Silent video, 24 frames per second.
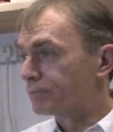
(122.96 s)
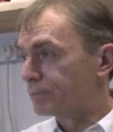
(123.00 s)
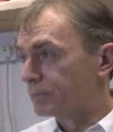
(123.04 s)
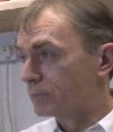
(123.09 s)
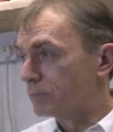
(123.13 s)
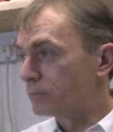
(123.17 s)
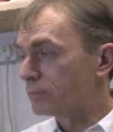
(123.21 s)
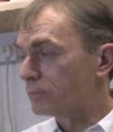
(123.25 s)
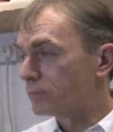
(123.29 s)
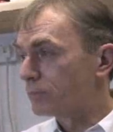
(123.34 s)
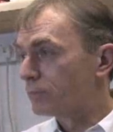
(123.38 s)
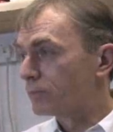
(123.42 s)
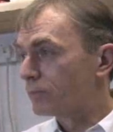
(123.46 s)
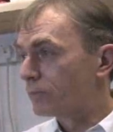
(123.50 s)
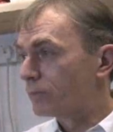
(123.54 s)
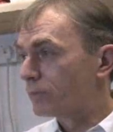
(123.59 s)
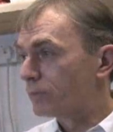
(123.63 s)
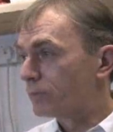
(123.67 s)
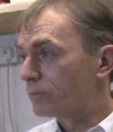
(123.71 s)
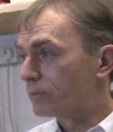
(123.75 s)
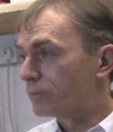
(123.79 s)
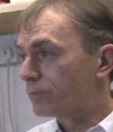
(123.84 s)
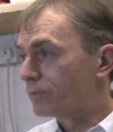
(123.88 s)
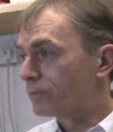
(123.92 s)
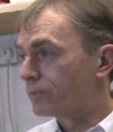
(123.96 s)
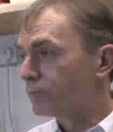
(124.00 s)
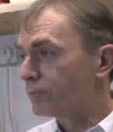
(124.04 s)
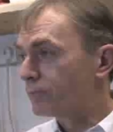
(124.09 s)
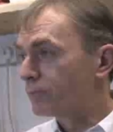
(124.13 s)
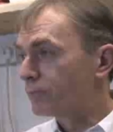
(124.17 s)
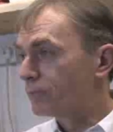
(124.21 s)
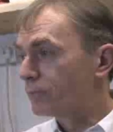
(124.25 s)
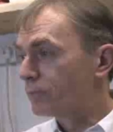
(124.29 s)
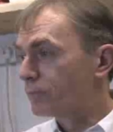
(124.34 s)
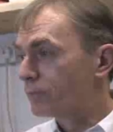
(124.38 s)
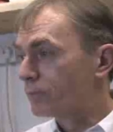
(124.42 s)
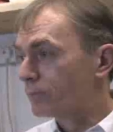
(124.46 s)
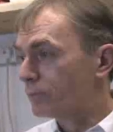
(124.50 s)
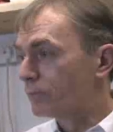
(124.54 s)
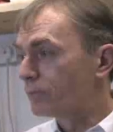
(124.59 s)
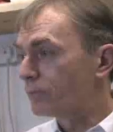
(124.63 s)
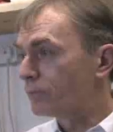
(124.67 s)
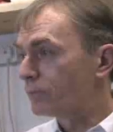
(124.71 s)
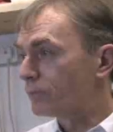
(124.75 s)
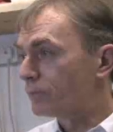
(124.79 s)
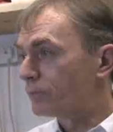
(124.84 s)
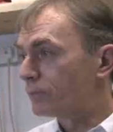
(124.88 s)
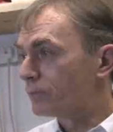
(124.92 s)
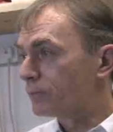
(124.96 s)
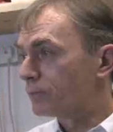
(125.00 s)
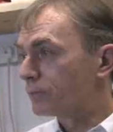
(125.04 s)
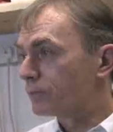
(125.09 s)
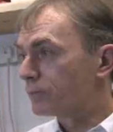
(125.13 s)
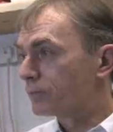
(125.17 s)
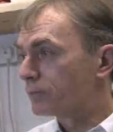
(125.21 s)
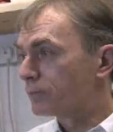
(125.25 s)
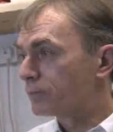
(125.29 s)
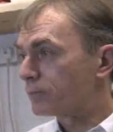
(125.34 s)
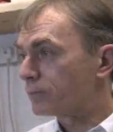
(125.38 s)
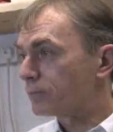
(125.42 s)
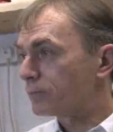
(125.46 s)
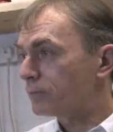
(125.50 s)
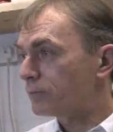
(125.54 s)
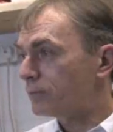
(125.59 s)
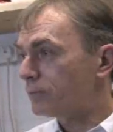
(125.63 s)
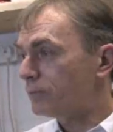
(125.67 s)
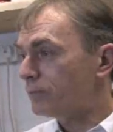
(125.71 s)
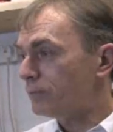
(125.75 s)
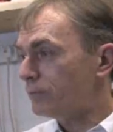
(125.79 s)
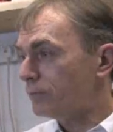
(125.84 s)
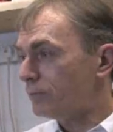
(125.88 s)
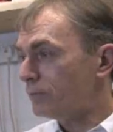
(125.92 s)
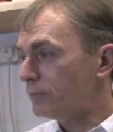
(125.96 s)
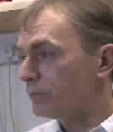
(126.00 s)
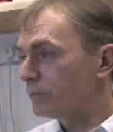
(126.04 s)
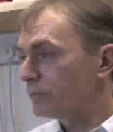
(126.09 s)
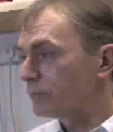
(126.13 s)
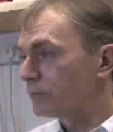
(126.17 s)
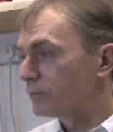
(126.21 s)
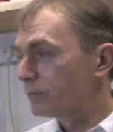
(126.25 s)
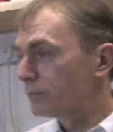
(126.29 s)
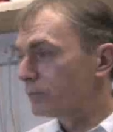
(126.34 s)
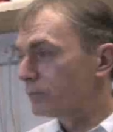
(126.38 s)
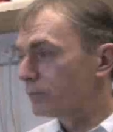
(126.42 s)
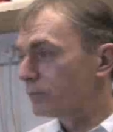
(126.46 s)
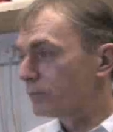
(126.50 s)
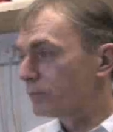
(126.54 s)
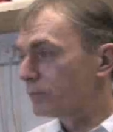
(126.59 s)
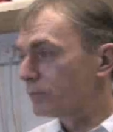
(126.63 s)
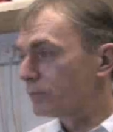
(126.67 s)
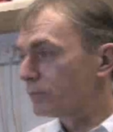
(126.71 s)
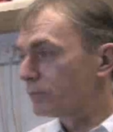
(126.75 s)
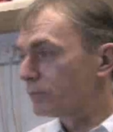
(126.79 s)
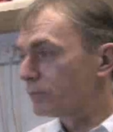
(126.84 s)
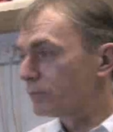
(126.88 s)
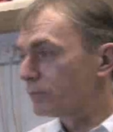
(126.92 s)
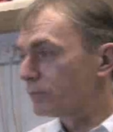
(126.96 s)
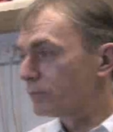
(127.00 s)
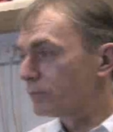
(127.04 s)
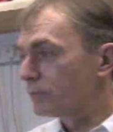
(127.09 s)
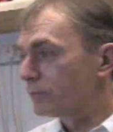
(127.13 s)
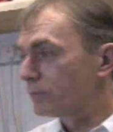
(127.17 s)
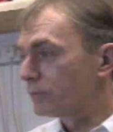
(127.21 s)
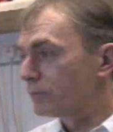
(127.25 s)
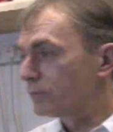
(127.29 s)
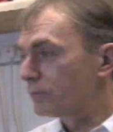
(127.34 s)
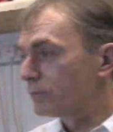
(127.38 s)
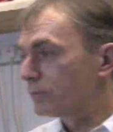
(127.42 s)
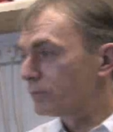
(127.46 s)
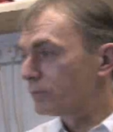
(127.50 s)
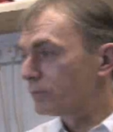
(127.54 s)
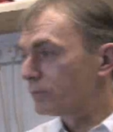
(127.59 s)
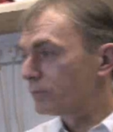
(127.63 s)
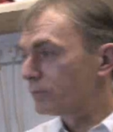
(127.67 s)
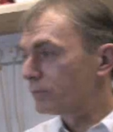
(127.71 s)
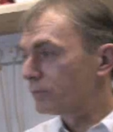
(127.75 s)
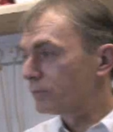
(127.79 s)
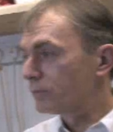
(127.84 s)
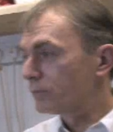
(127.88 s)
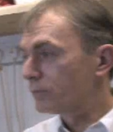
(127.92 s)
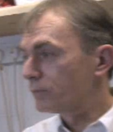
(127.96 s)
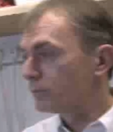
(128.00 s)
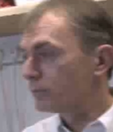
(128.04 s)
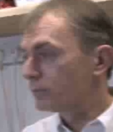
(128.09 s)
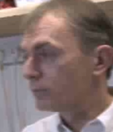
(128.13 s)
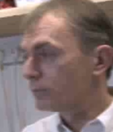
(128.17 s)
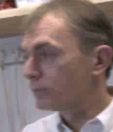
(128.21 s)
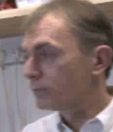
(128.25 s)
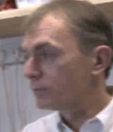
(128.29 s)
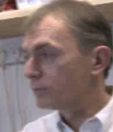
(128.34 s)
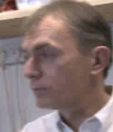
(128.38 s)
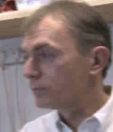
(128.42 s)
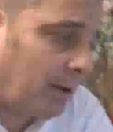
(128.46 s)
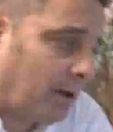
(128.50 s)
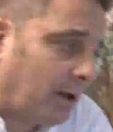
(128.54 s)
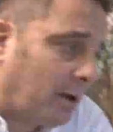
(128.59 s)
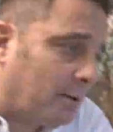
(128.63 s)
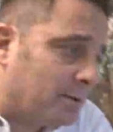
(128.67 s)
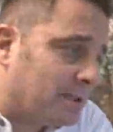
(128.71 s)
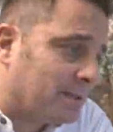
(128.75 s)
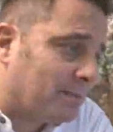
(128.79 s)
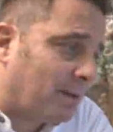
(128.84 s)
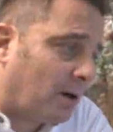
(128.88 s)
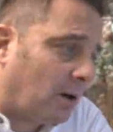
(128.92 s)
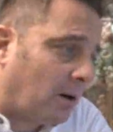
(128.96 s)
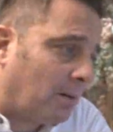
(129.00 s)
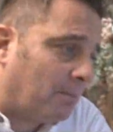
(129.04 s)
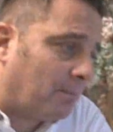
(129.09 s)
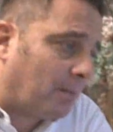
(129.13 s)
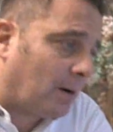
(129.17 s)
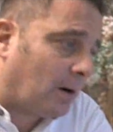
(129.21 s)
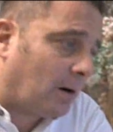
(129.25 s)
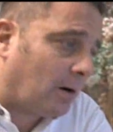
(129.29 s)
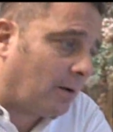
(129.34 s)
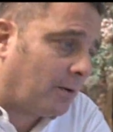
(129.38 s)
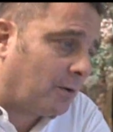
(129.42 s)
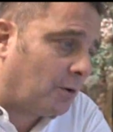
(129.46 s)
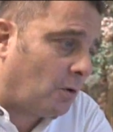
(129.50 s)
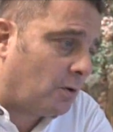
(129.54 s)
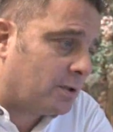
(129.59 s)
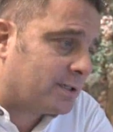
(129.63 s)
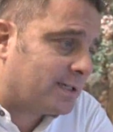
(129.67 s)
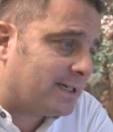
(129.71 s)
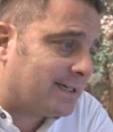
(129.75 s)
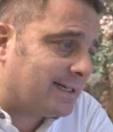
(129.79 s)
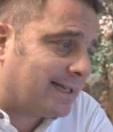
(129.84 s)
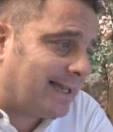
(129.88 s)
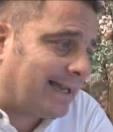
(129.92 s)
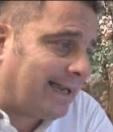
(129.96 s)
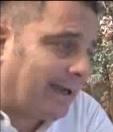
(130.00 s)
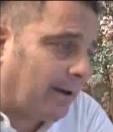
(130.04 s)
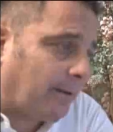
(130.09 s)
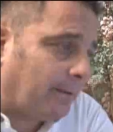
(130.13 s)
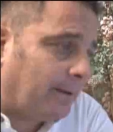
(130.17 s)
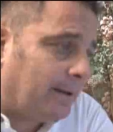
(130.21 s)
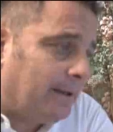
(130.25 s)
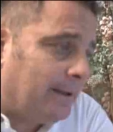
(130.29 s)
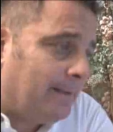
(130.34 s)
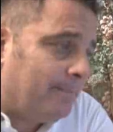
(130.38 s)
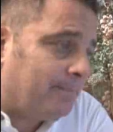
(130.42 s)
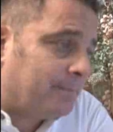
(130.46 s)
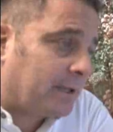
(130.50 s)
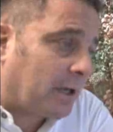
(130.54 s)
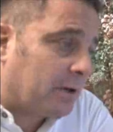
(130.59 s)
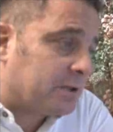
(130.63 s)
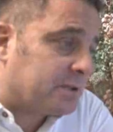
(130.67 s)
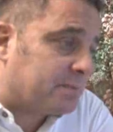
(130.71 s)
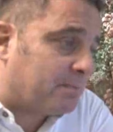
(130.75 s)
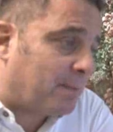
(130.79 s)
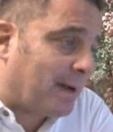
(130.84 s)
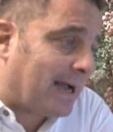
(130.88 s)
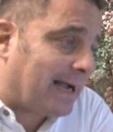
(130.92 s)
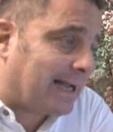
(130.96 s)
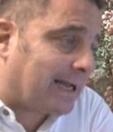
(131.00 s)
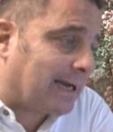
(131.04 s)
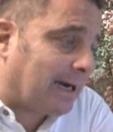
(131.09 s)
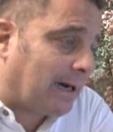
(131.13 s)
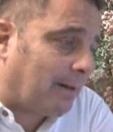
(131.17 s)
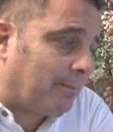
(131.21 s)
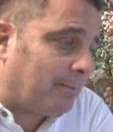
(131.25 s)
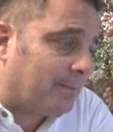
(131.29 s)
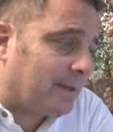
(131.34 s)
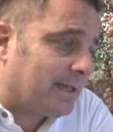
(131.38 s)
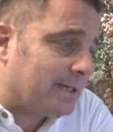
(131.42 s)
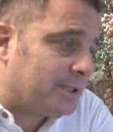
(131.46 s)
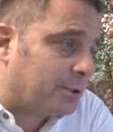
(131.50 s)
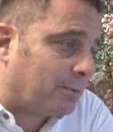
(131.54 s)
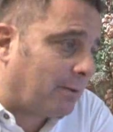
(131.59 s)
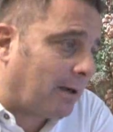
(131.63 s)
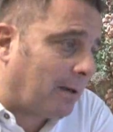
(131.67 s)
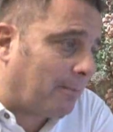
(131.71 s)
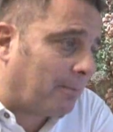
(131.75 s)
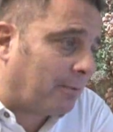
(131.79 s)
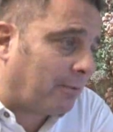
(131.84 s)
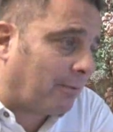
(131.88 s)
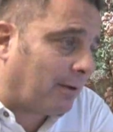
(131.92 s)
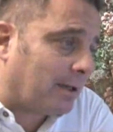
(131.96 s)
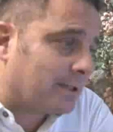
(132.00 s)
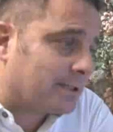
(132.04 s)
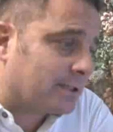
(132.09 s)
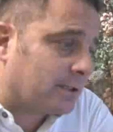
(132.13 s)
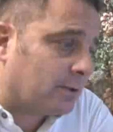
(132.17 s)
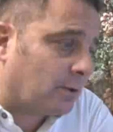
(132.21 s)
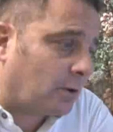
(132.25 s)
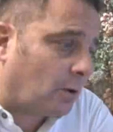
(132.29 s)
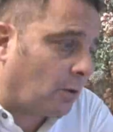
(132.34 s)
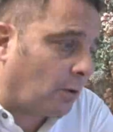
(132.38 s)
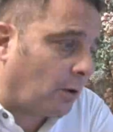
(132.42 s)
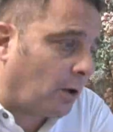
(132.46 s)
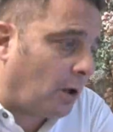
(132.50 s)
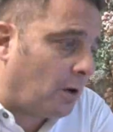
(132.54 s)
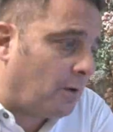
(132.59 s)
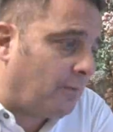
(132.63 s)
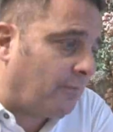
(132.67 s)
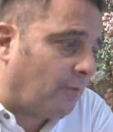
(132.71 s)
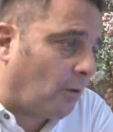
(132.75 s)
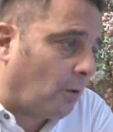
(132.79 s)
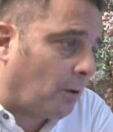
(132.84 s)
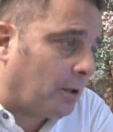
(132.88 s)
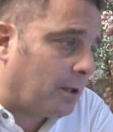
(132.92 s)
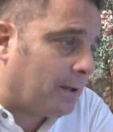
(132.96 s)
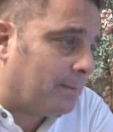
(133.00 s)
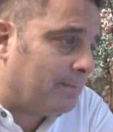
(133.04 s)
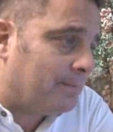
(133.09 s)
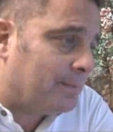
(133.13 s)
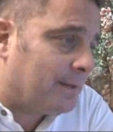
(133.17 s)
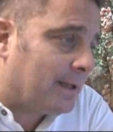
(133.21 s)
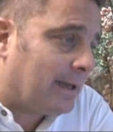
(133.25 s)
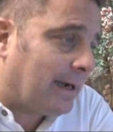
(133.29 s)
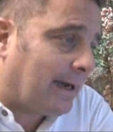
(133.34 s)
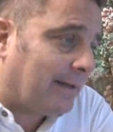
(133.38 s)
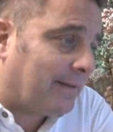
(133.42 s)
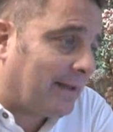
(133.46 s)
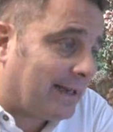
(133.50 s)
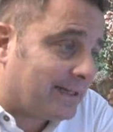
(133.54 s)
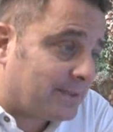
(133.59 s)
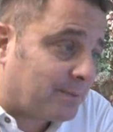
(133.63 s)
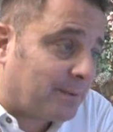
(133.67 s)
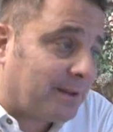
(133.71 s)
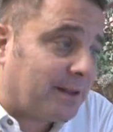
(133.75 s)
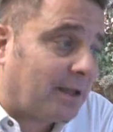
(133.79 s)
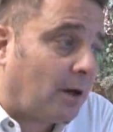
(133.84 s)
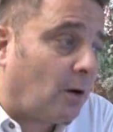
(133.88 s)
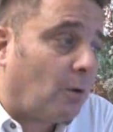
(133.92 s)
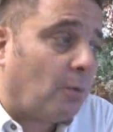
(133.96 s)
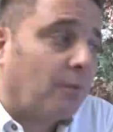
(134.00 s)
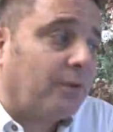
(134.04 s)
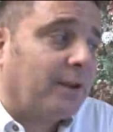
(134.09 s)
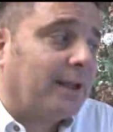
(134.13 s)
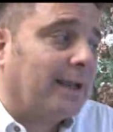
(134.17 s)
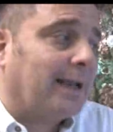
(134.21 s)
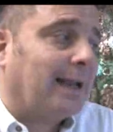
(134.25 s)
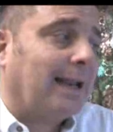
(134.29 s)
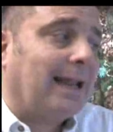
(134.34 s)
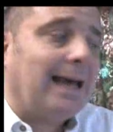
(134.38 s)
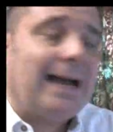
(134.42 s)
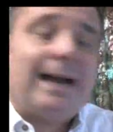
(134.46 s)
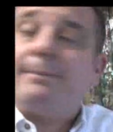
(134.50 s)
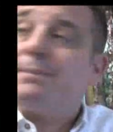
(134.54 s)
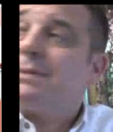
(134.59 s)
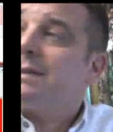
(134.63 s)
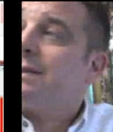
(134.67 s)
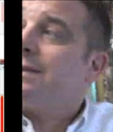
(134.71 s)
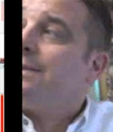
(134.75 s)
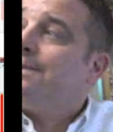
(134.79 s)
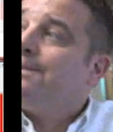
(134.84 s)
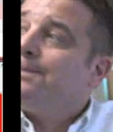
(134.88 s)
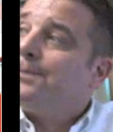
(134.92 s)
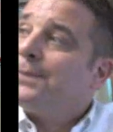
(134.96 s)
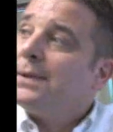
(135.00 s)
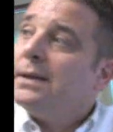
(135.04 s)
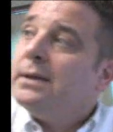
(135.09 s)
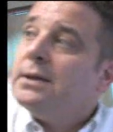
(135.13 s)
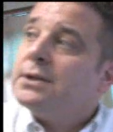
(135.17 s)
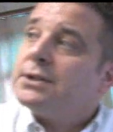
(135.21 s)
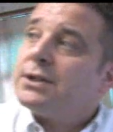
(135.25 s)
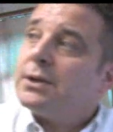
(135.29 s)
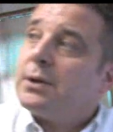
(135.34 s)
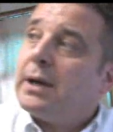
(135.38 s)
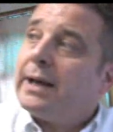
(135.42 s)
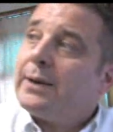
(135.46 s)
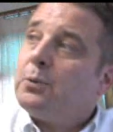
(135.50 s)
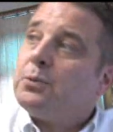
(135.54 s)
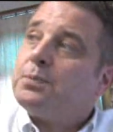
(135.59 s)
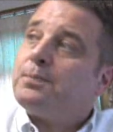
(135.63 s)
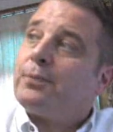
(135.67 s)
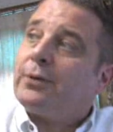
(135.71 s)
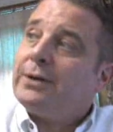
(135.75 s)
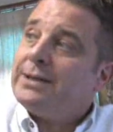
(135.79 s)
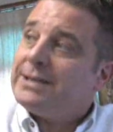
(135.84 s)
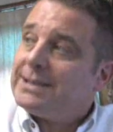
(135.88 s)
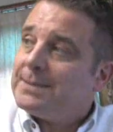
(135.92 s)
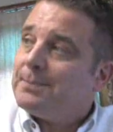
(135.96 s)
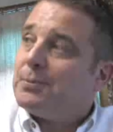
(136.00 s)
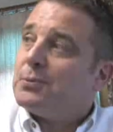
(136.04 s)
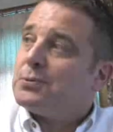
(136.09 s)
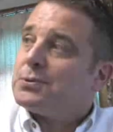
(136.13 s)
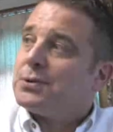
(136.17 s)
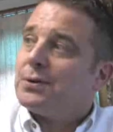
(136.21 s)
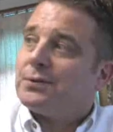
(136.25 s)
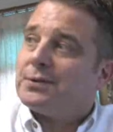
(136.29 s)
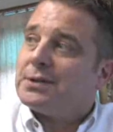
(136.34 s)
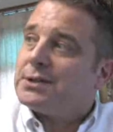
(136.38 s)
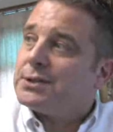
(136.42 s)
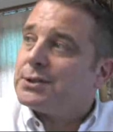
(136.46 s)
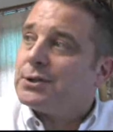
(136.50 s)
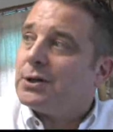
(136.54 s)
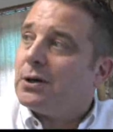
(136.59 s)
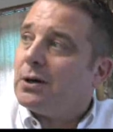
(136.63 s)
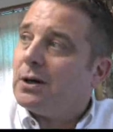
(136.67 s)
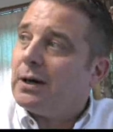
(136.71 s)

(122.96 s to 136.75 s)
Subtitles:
and it knocks the market sideways. They're trying to probe here to see how many sellers are around. It goes up on a no demand bar, knocks it down, goes back up. There's your upthrust. Look on low volume, and that's when the whole thing collapsed. So you had all the principles on this chart.